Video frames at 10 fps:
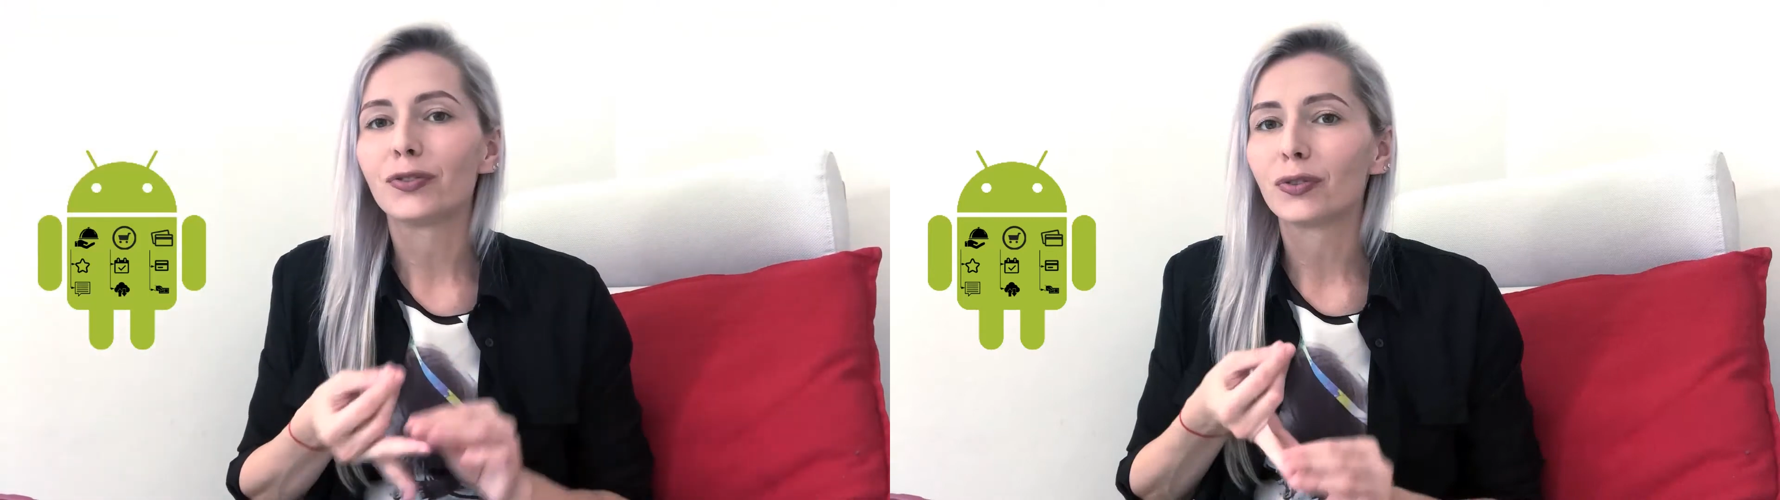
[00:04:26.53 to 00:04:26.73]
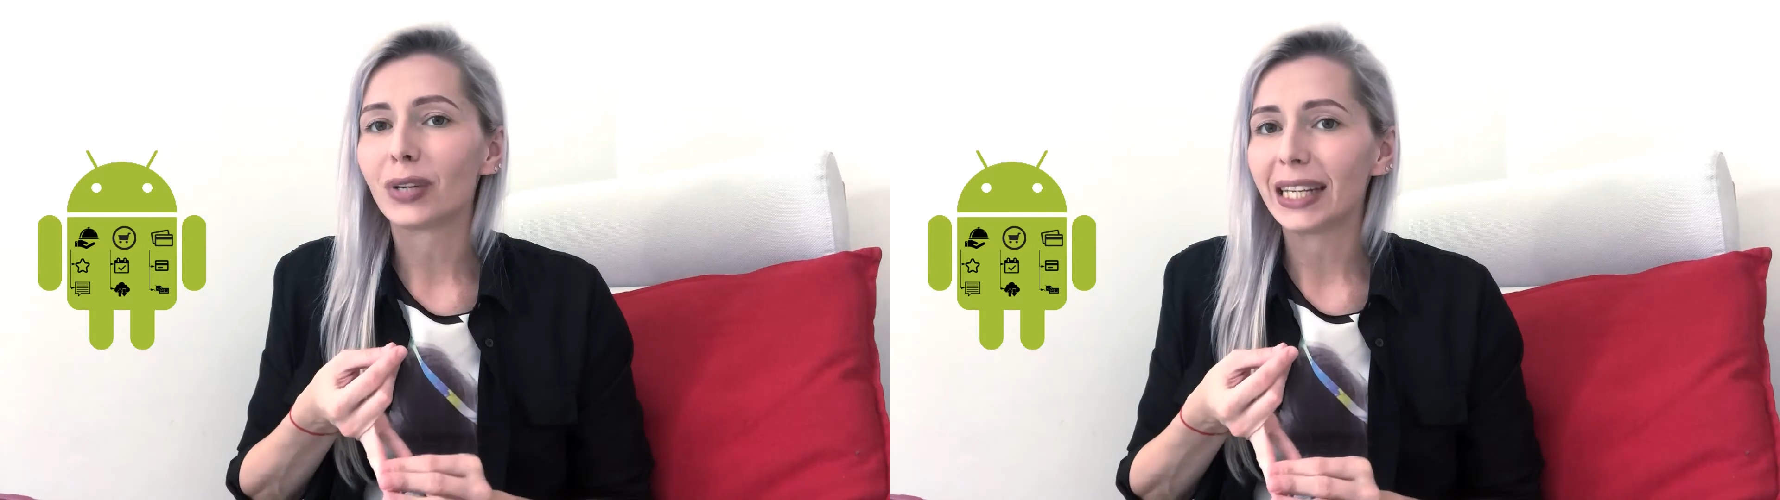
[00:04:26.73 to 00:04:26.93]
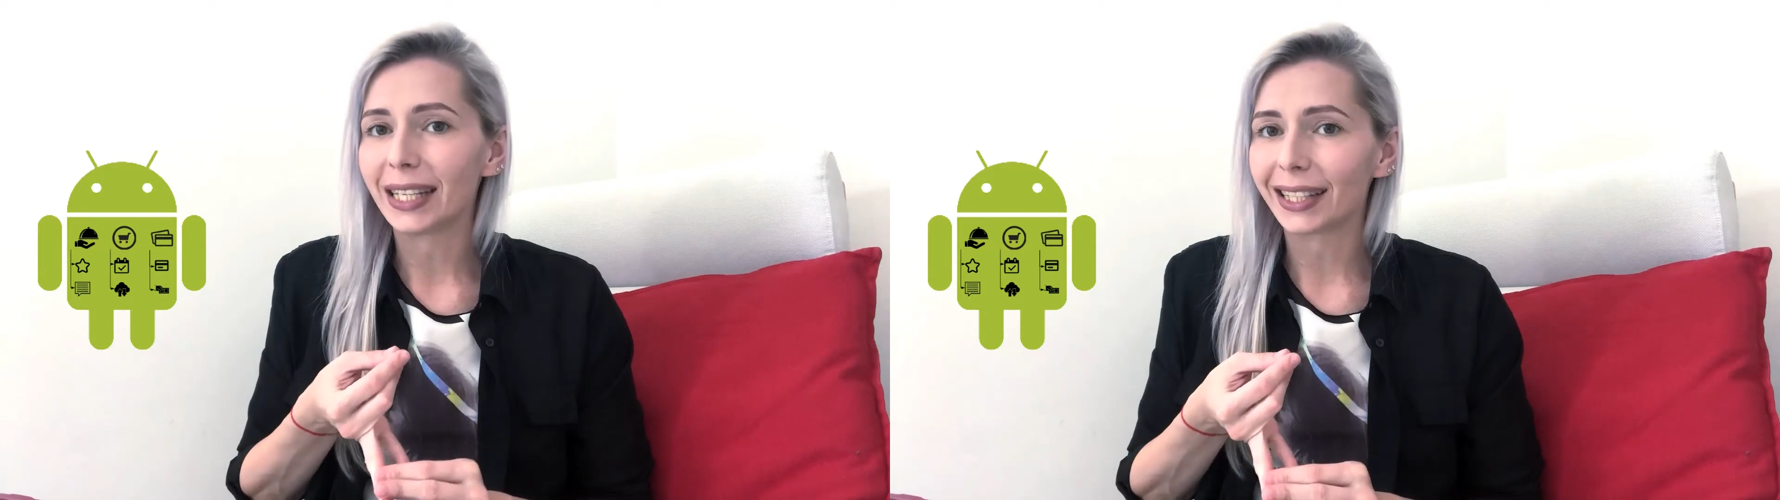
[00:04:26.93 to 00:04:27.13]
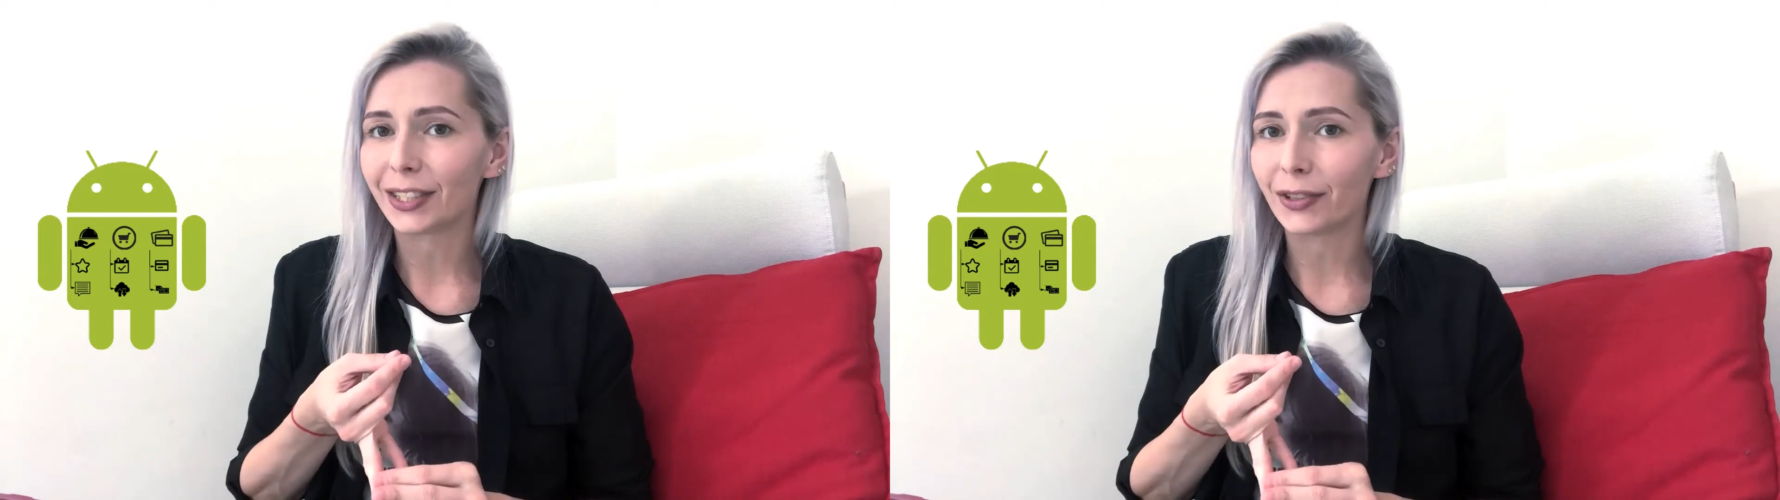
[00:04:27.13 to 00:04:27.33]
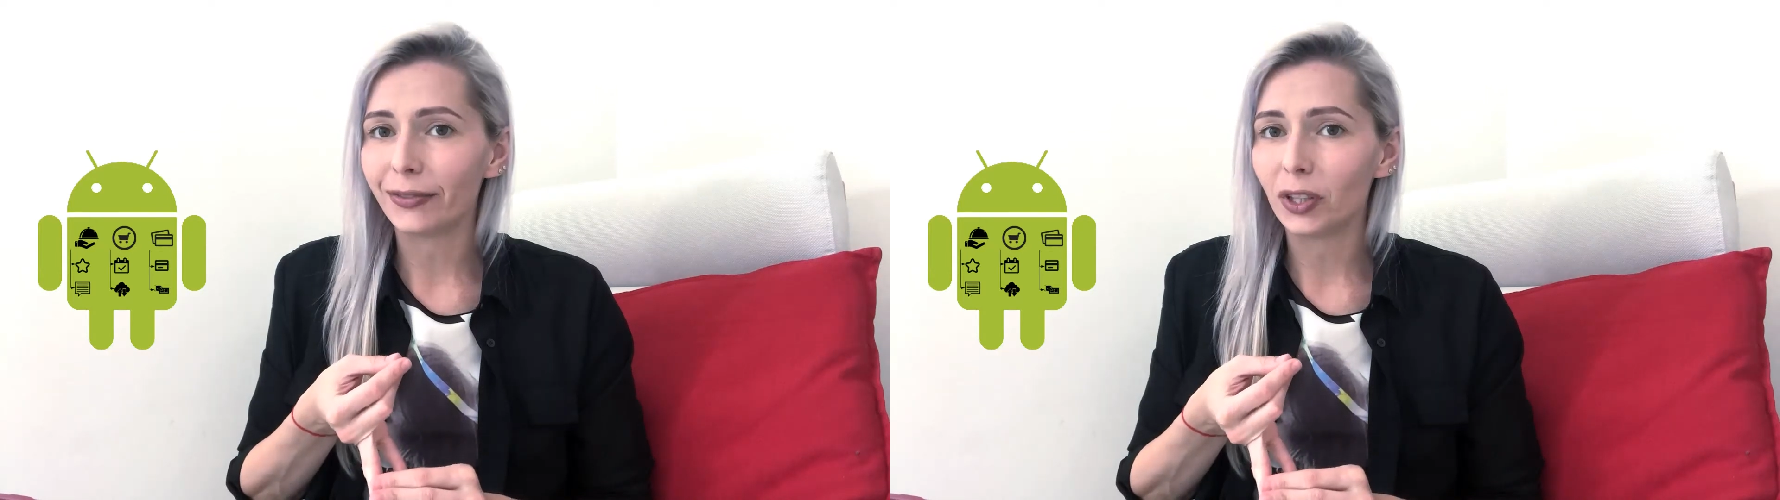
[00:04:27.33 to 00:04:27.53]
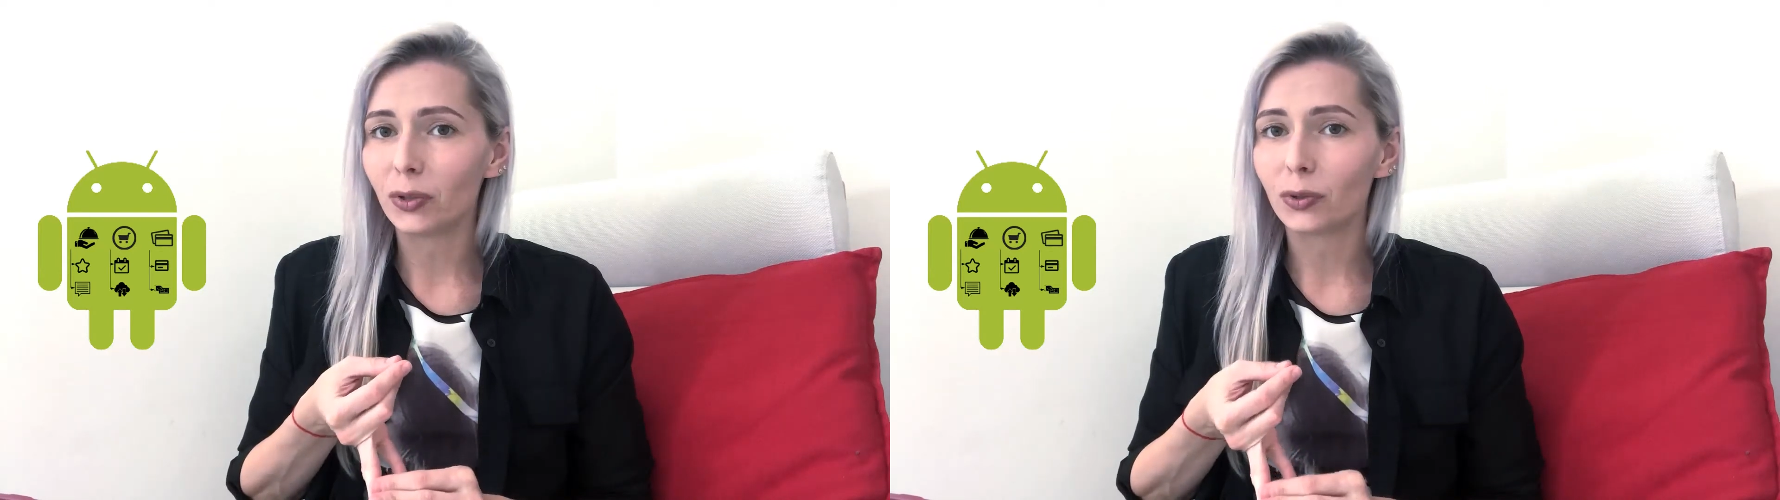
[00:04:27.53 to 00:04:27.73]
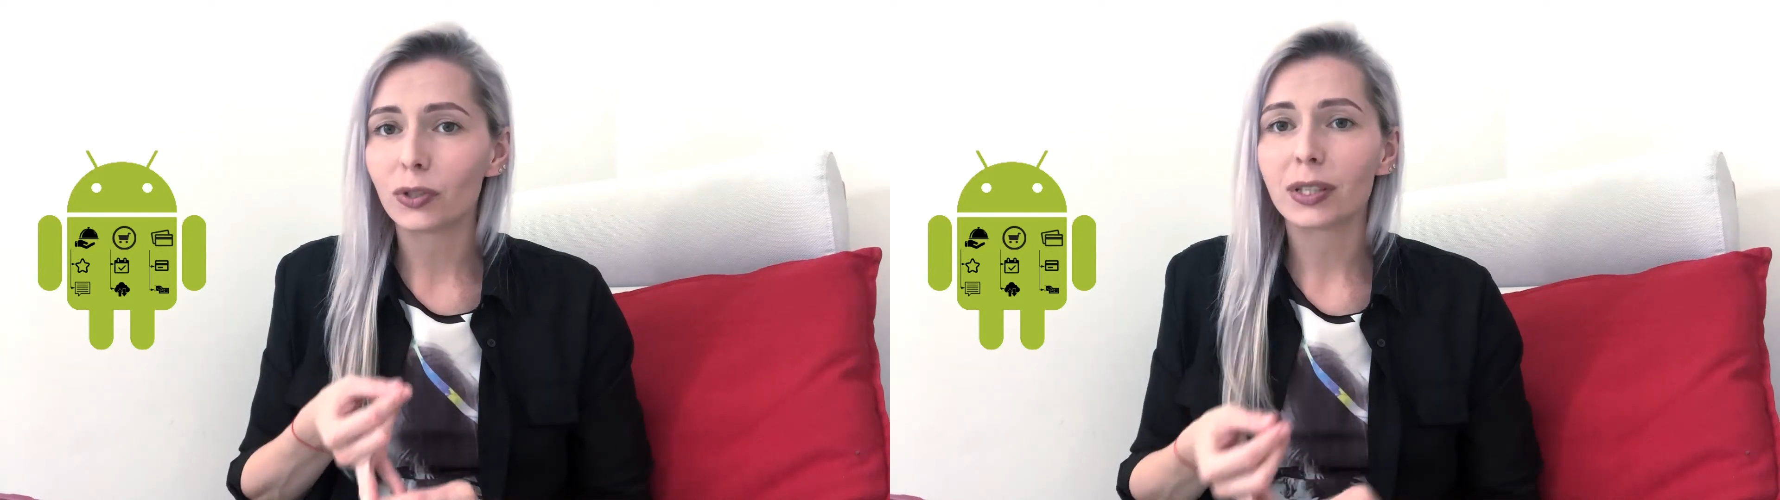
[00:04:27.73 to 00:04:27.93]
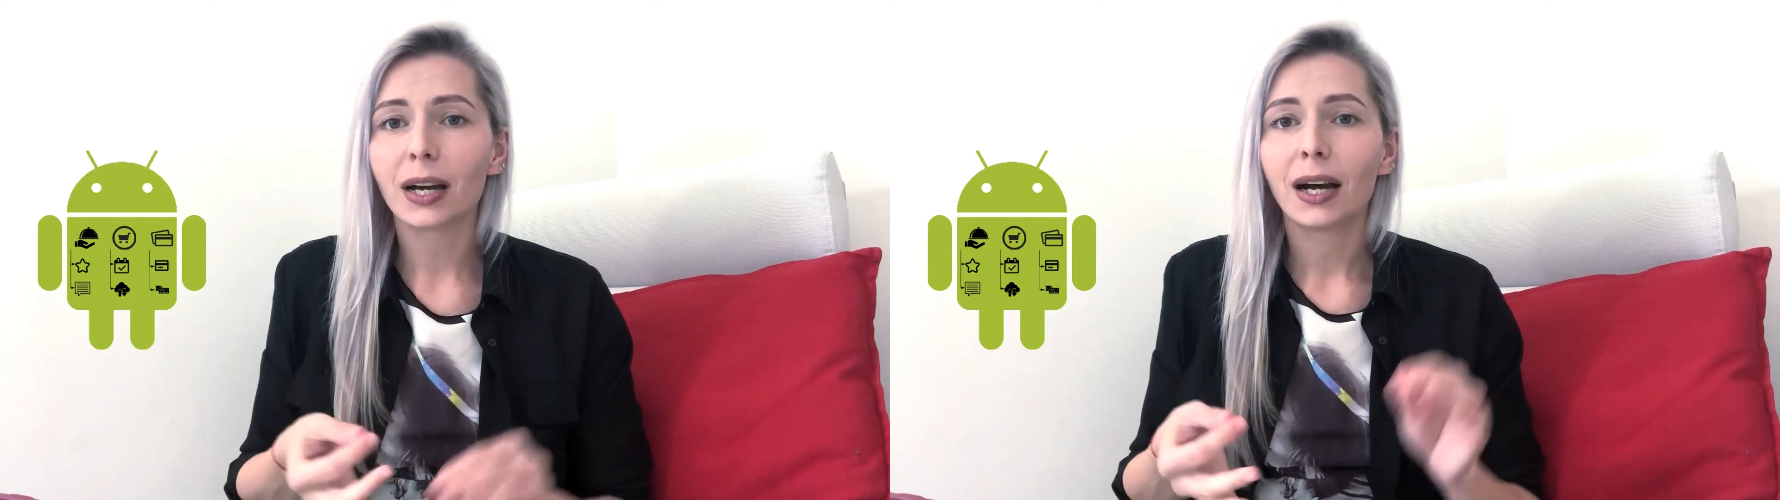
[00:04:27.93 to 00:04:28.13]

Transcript: reading and reviews,